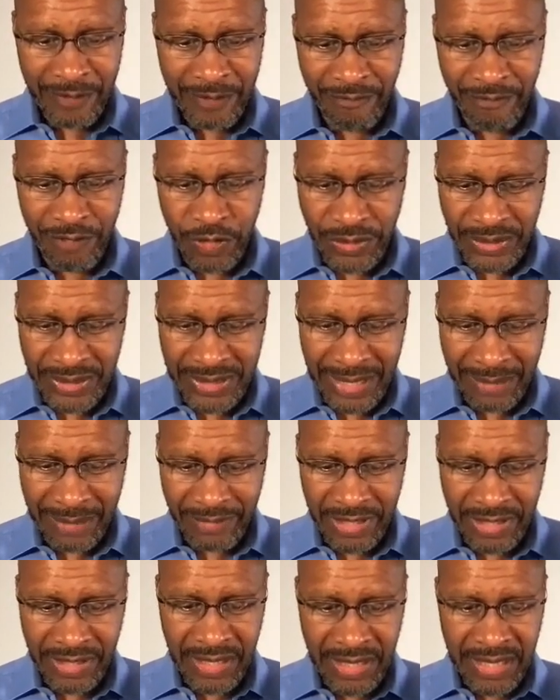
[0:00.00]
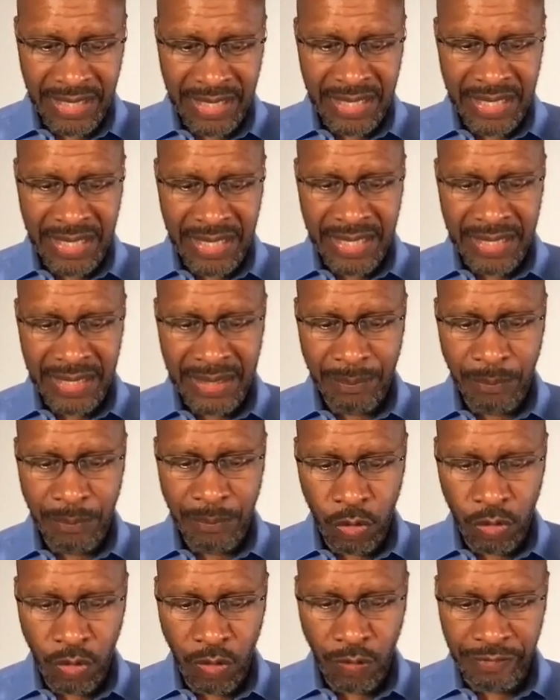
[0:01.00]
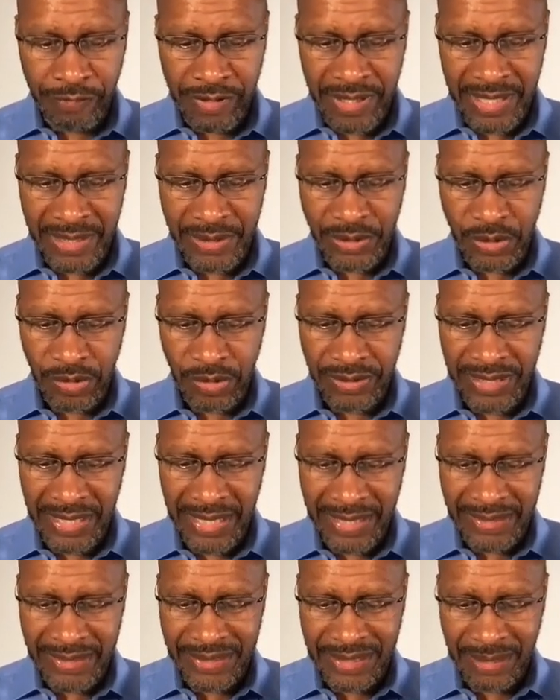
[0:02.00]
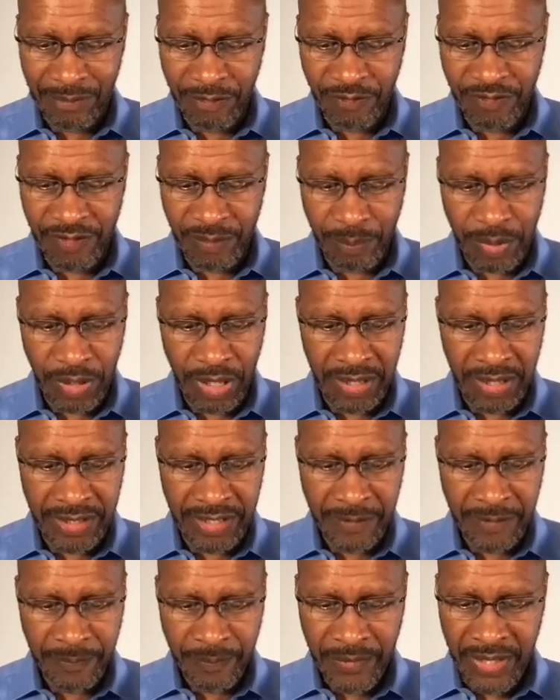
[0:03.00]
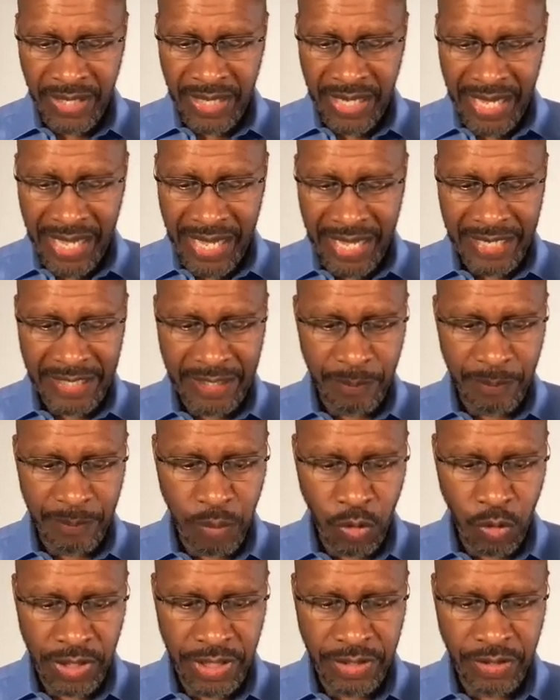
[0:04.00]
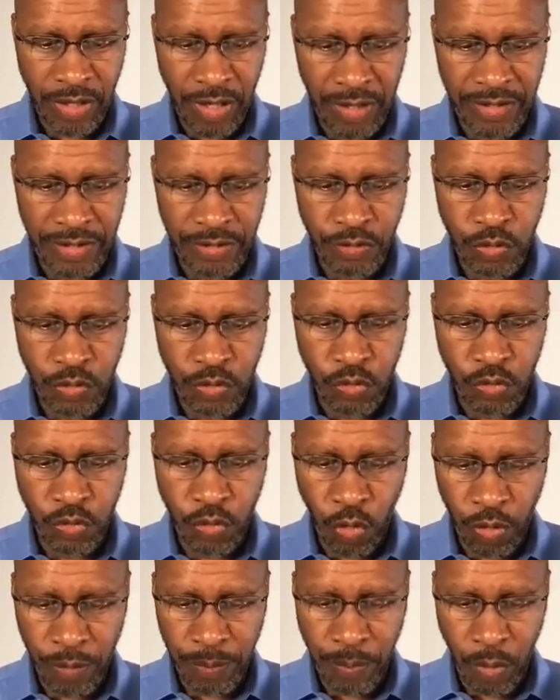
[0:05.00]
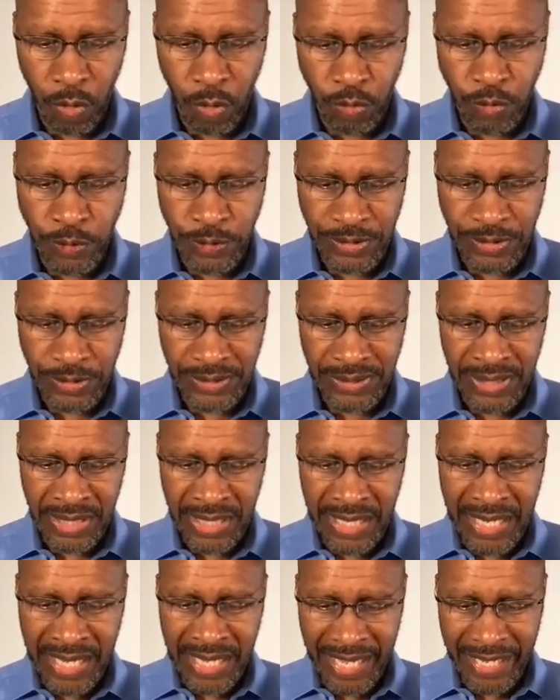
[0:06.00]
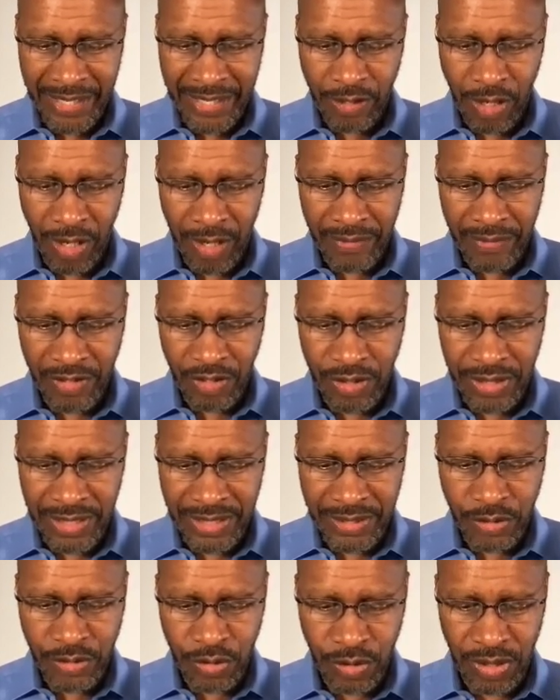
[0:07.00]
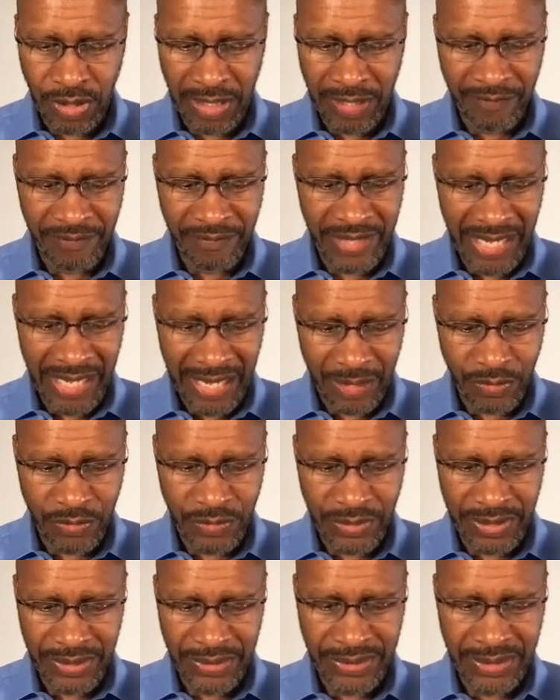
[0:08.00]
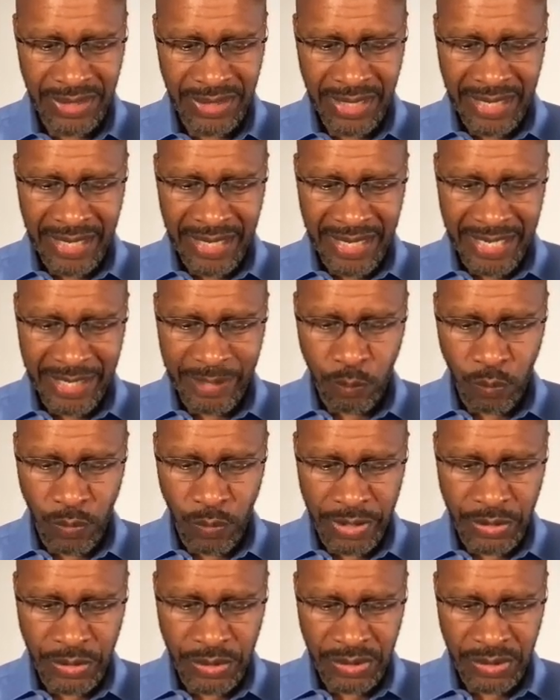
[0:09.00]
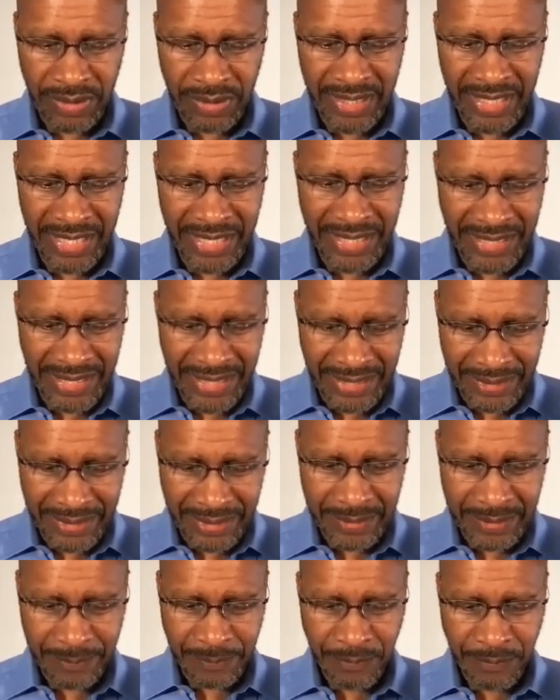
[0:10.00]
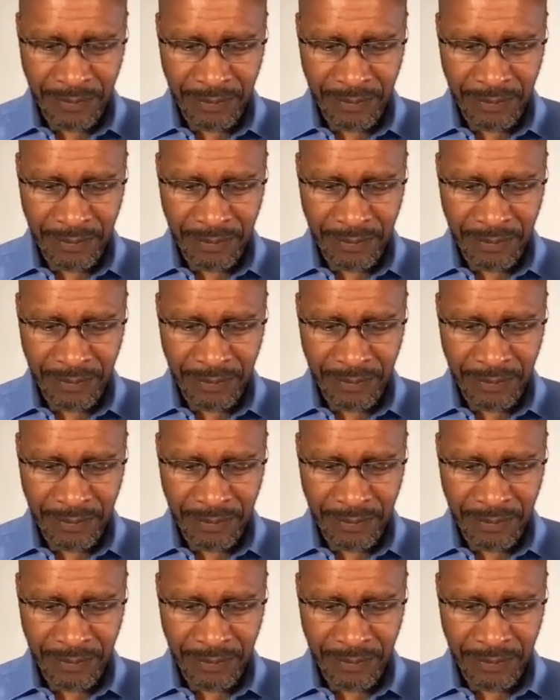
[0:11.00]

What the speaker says: Verse 7, moreover, they shall take some of the blood and put it on the two doorposts and on the lintel of the houses in which they eat.